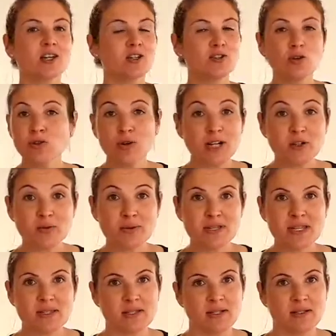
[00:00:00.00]
Don't try to
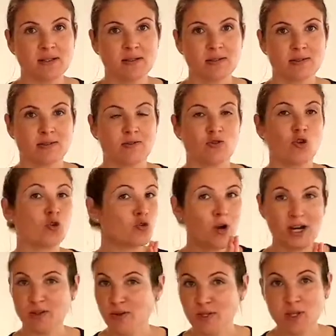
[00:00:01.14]
resist it. Don't
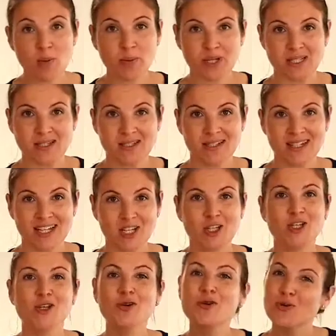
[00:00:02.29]
try to stop it.
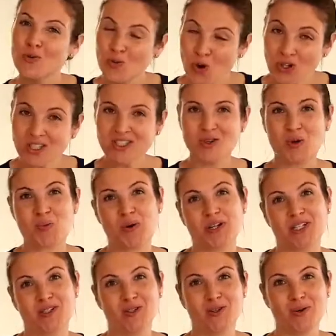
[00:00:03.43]
You want your
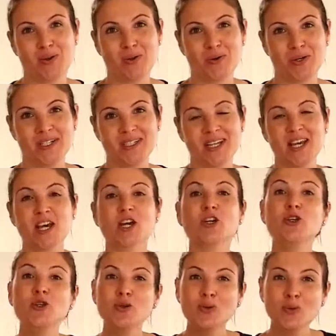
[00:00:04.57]
body to go through it.
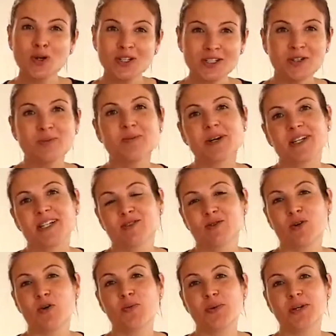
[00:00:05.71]
You want your body
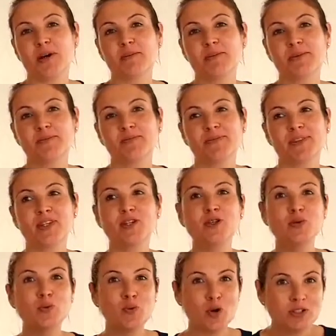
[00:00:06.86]
to open up.
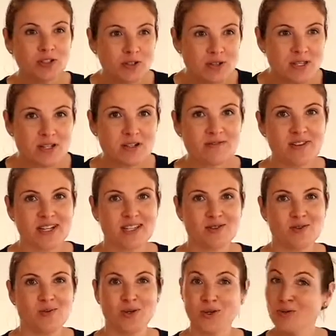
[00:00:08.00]
You want your cervix to
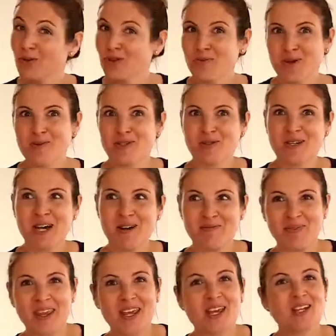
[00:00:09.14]
open. You want the baby to
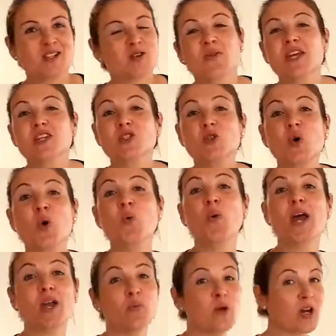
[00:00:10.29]
come. So there's no
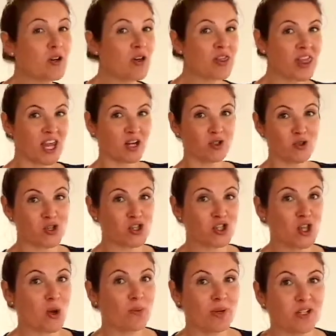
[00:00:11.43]
way. We are not there to
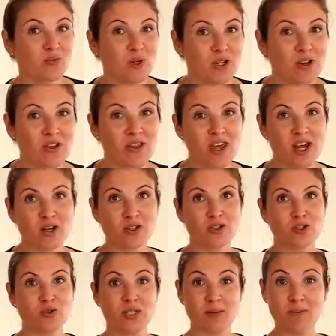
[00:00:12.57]
stop it. We're not there
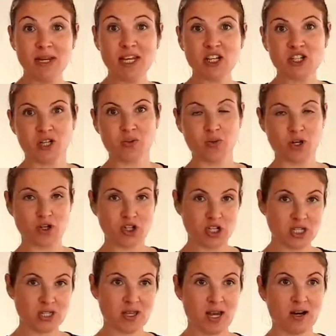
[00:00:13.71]
to diminish it. We are
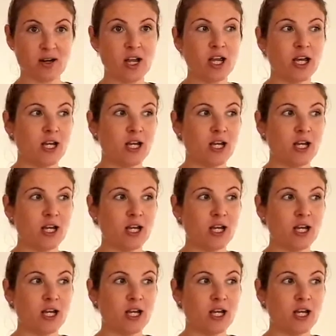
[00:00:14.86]
just there